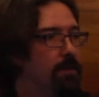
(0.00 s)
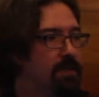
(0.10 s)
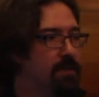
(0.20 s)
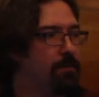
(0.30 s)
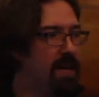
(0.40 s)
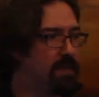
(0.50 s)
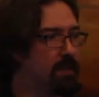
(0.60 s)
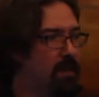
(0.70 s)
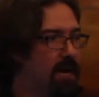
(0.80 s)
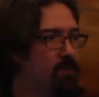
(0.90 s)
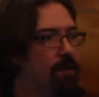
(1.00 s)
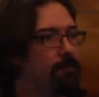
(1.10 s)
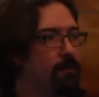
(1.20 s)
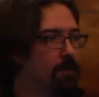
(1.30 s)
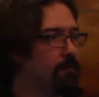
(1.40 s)
That's the basic library
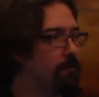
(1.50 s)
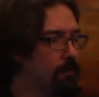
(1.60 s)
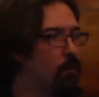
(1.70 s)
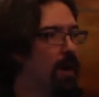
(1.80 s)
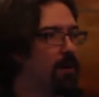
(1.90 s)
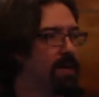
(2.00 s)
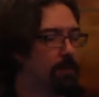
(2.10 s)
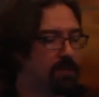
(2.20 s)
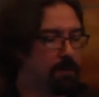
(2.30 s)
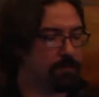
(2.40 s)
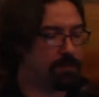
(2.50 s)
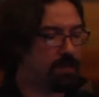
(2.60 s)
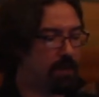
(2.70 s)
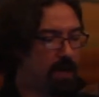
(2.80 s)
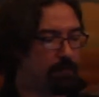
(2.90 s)
for, for wiring up some
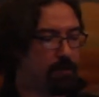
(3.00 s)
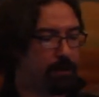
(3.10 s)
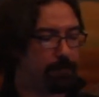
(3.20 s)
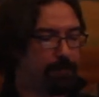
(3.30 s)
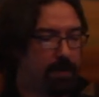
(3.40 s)
C library.